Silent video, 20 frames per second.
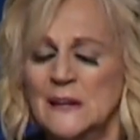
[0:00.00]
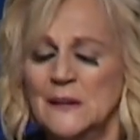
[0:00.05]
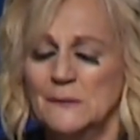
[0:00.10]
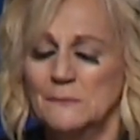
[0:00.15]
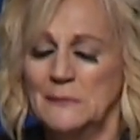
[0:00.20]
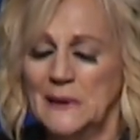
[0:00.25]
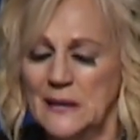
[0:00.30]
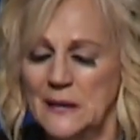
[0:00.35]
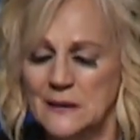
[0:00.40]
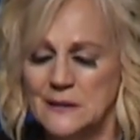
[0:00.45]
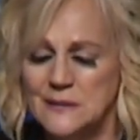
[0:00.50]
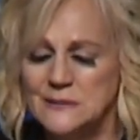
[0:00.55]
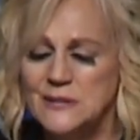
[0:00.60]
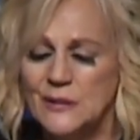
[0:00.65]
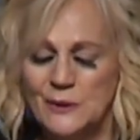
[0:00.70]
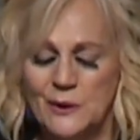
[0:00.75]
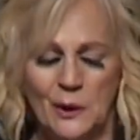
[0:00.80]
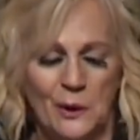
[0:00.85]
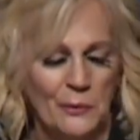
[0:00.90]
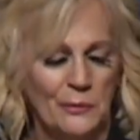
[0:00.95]
Many years
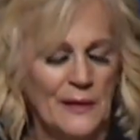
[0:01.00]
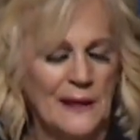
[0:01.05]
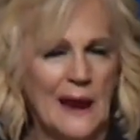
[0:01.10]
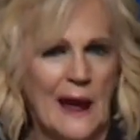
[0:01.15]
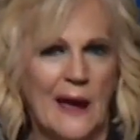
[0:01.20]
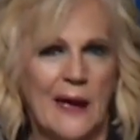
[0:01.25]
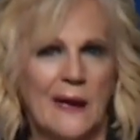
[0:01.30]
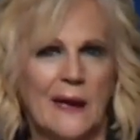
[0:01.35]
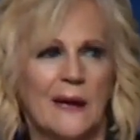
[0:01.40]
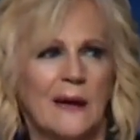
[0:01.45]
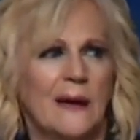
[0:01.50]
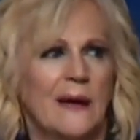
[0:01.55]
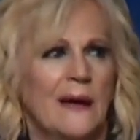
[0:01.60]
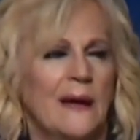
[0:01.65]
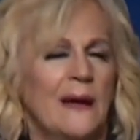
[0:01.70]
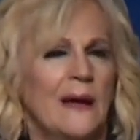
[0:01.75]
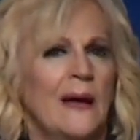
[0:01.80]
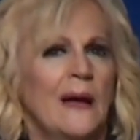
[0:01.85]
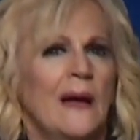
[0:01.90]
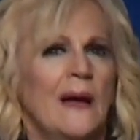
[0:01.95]
ago that I
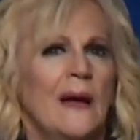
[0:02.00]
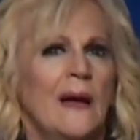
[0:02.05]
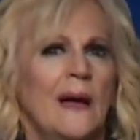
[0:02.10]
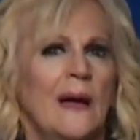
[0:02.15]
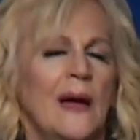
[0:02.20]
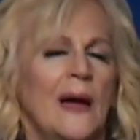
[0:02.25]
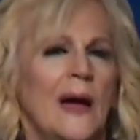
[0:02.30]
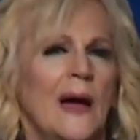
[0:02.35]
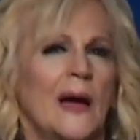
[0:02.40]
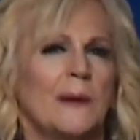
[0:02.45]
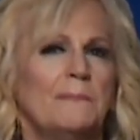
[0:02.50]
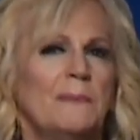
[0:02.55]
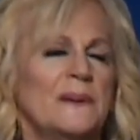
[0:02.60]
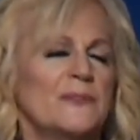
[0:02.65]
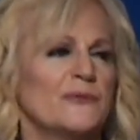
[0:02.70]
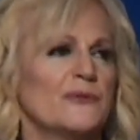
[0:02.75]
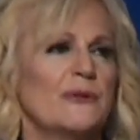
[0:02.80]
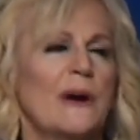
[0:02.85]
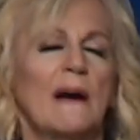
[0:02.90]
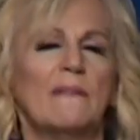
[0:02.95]
had
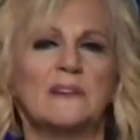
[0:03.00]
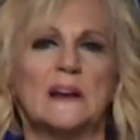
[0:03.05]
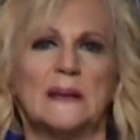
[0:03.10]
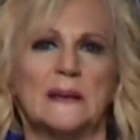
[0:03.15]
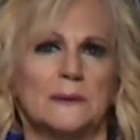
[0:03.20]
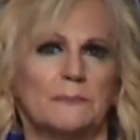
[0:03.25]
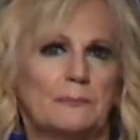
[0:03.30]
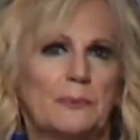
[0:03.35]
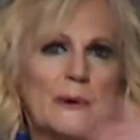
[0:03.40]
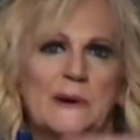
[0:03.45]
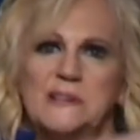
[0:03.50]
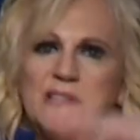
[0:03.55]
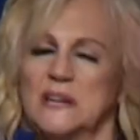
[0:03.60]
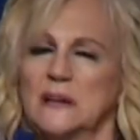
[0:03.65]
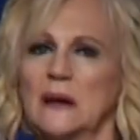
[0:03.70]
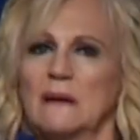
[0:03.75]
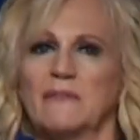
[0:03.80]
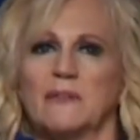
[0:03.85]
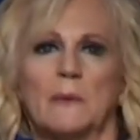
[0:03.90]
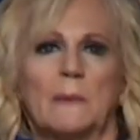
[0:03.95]
been traveling and
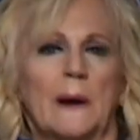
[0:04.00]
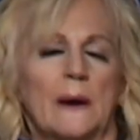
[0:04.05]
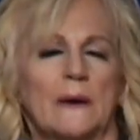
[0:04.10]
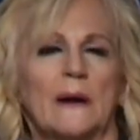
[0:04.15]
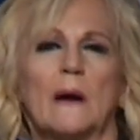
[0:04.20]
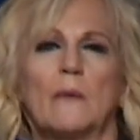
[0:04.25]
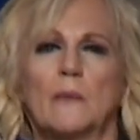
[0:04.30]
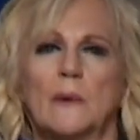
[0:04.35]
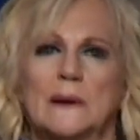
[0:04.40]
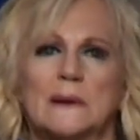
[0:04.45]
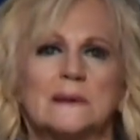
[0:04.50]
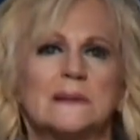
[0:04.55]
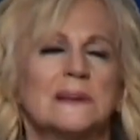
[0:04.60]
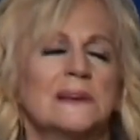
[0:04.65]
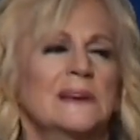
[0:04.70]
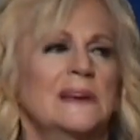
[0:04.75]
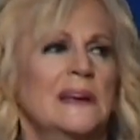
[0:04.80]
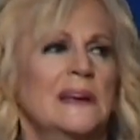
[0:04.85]
preaching everywhere, and I went,